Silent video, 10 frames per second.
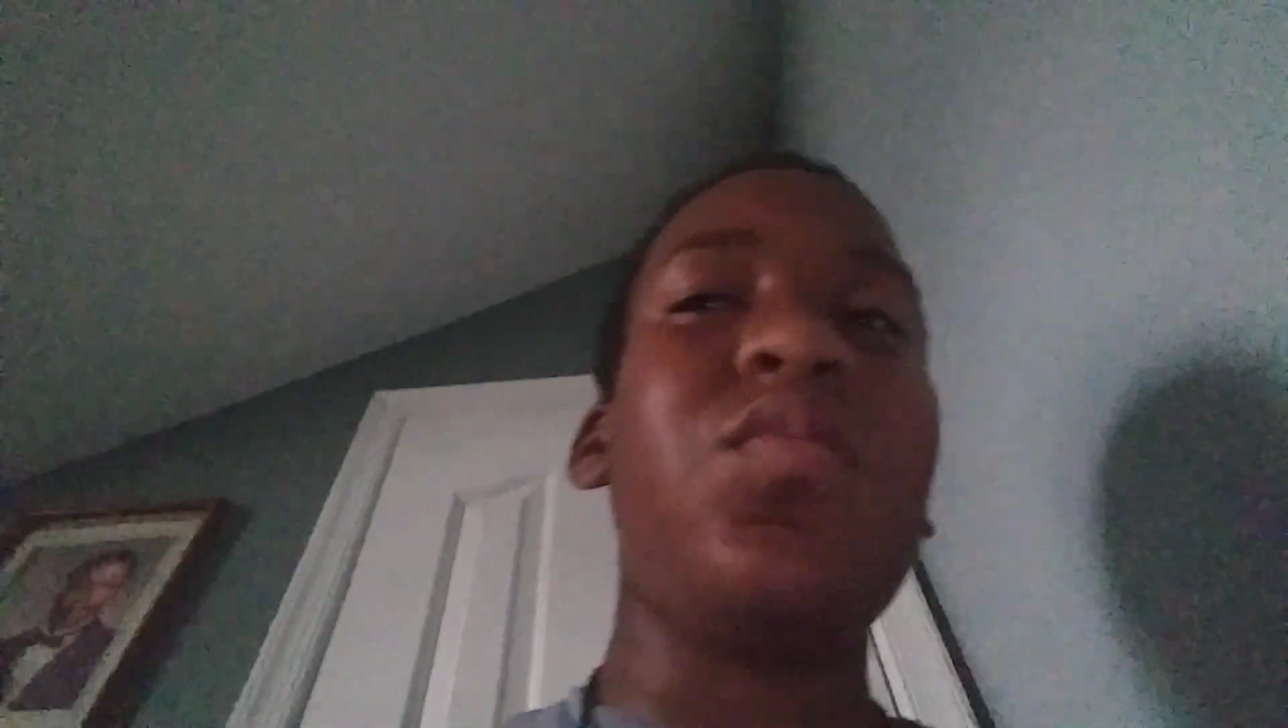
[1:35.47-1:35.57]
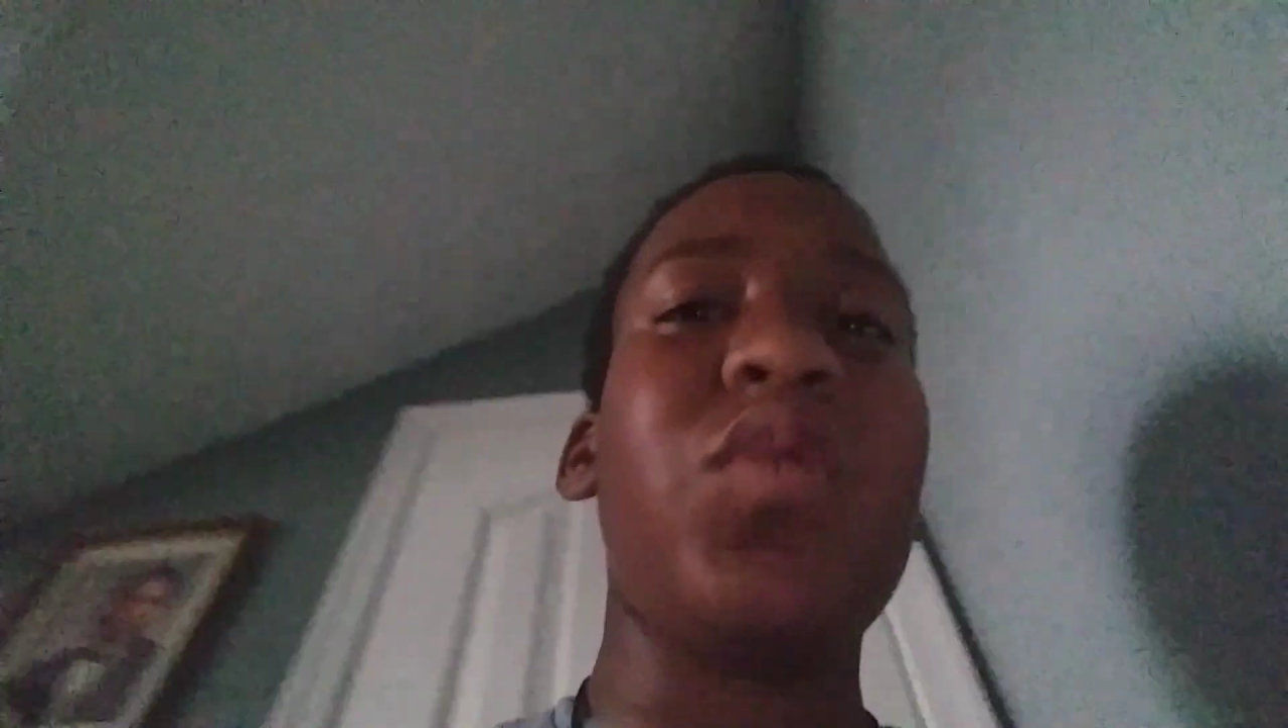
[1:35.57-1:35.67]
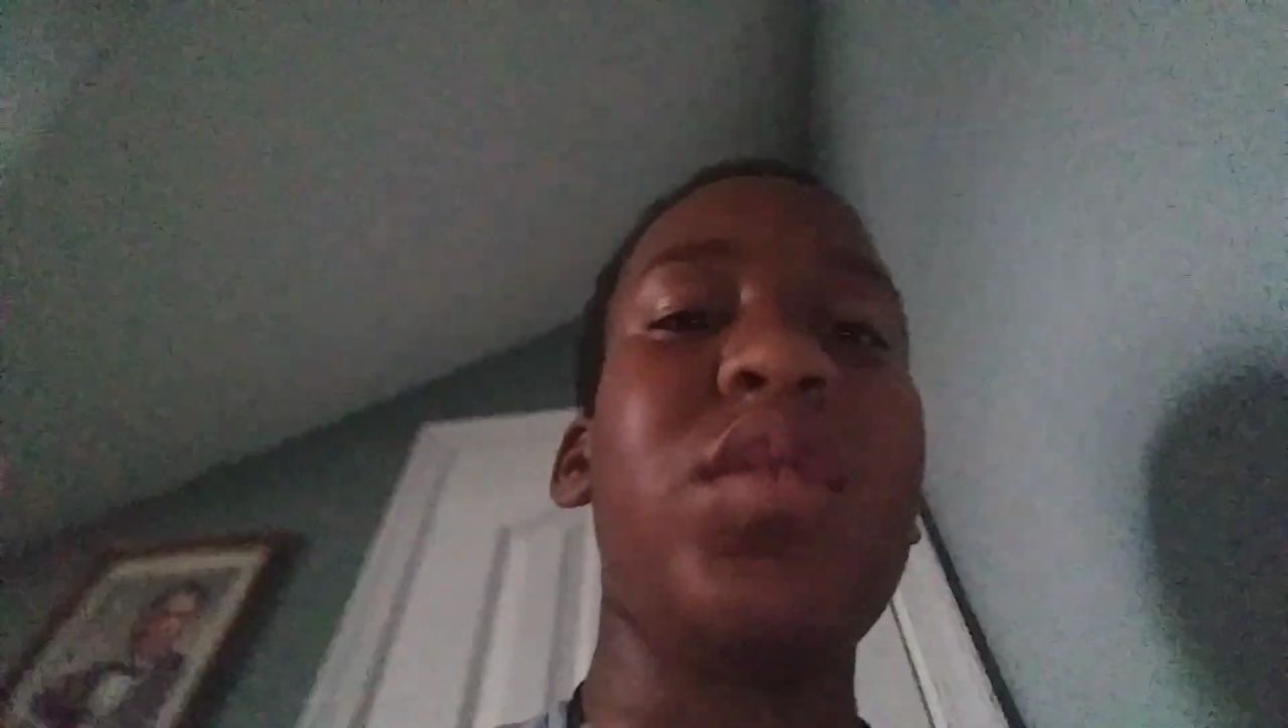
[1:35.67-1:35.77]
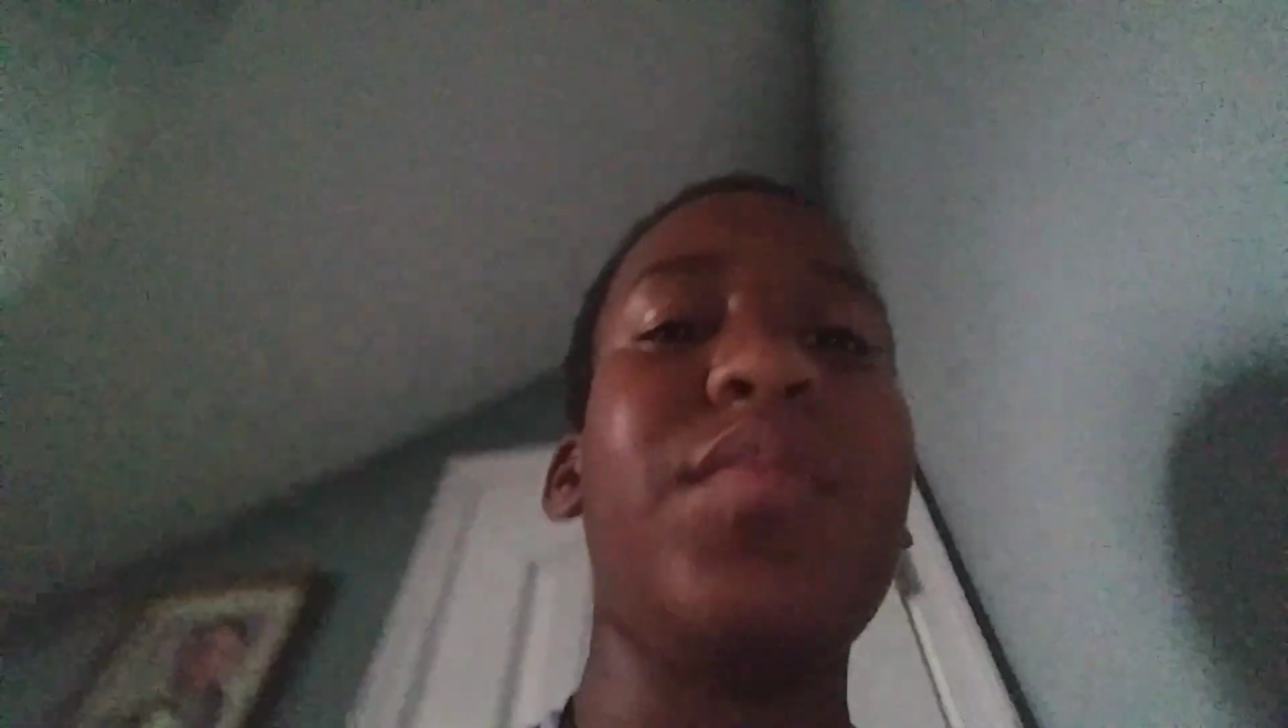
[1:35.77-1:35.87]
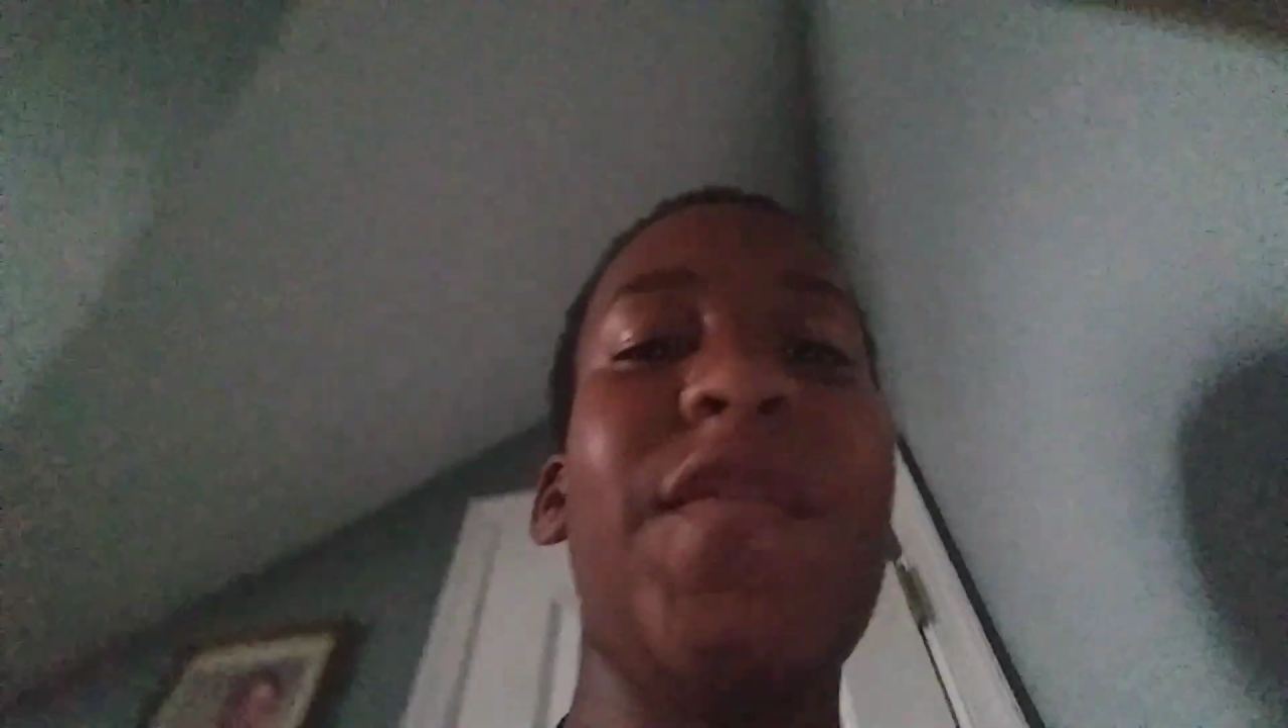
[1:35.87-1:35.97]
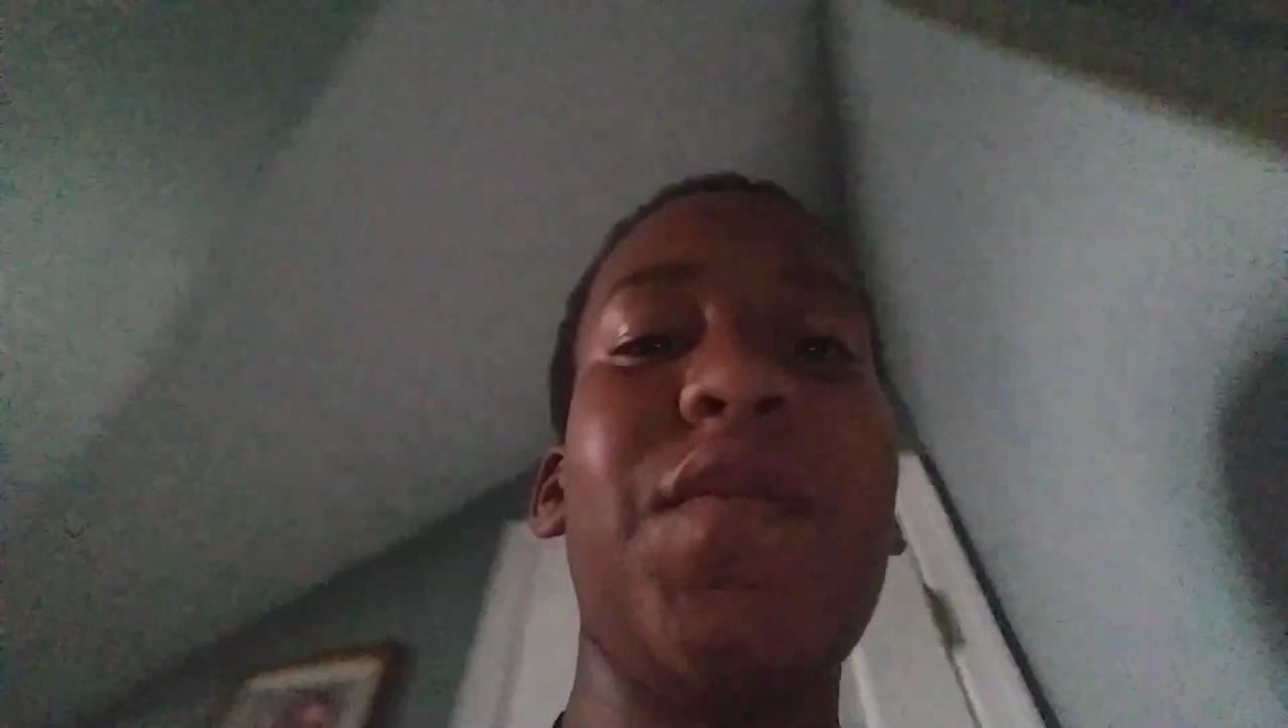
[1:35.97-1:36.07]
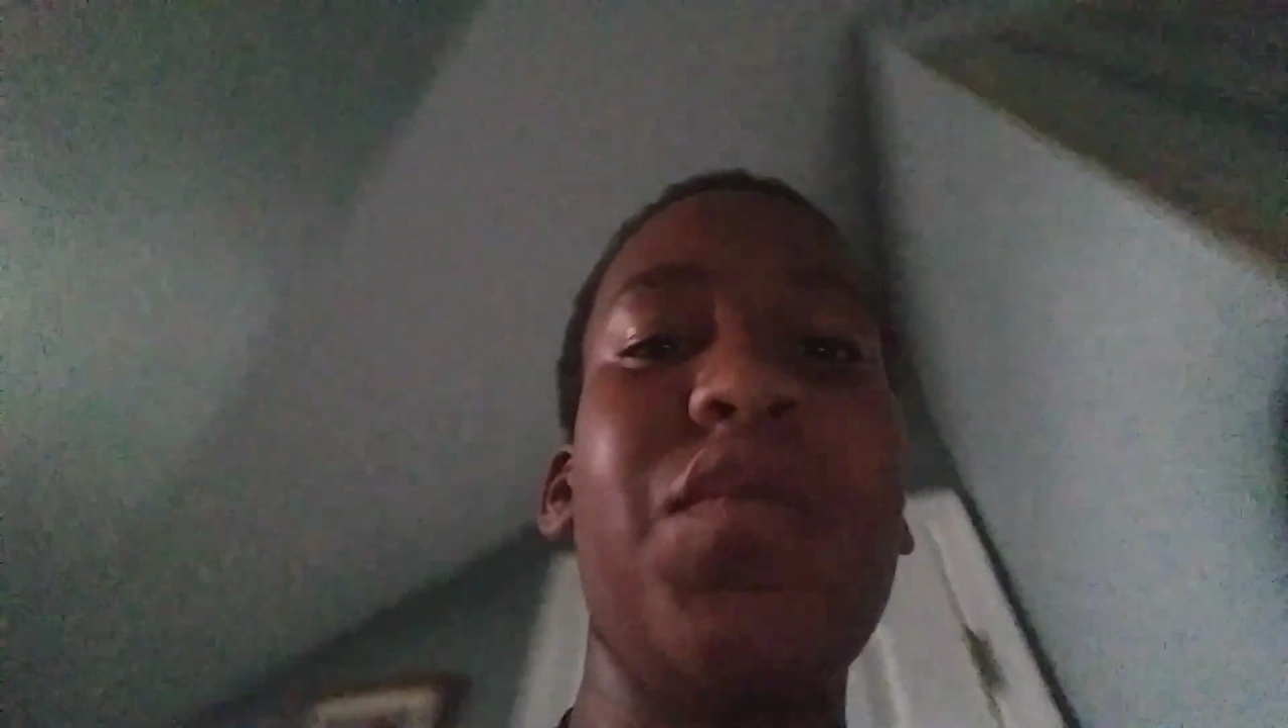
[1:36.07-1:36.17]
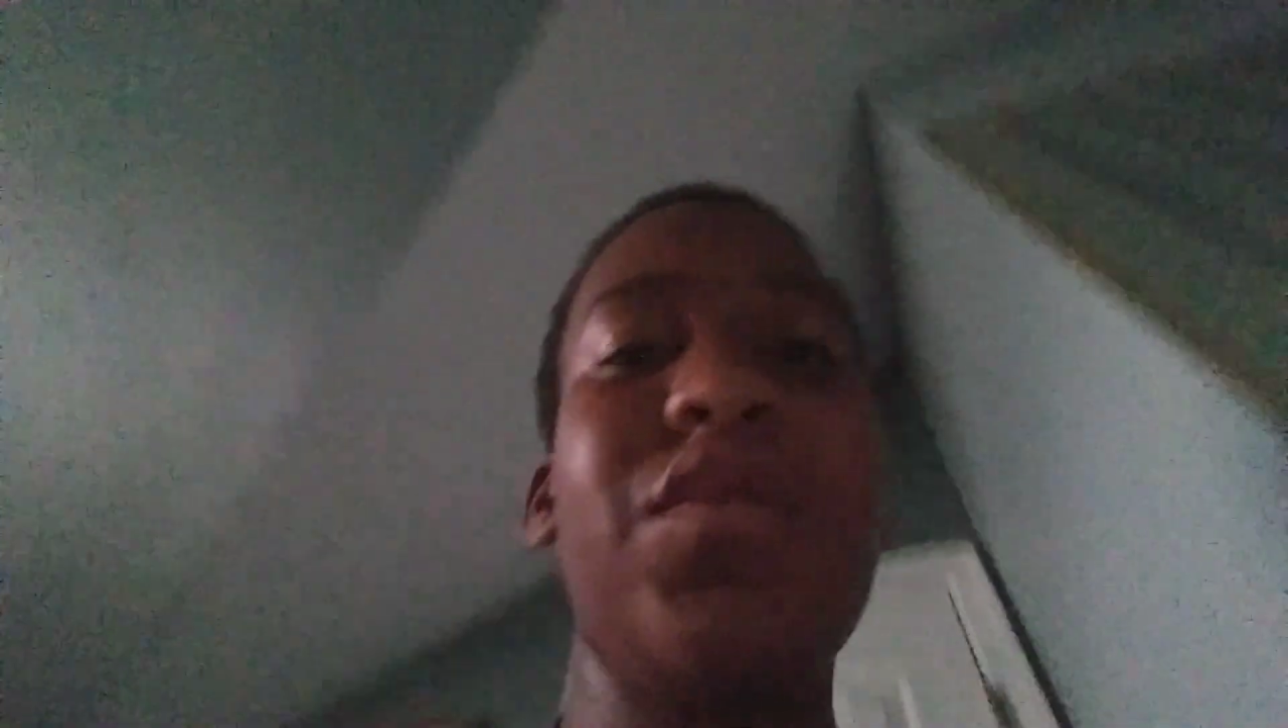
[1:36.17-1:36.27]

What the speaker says: one before.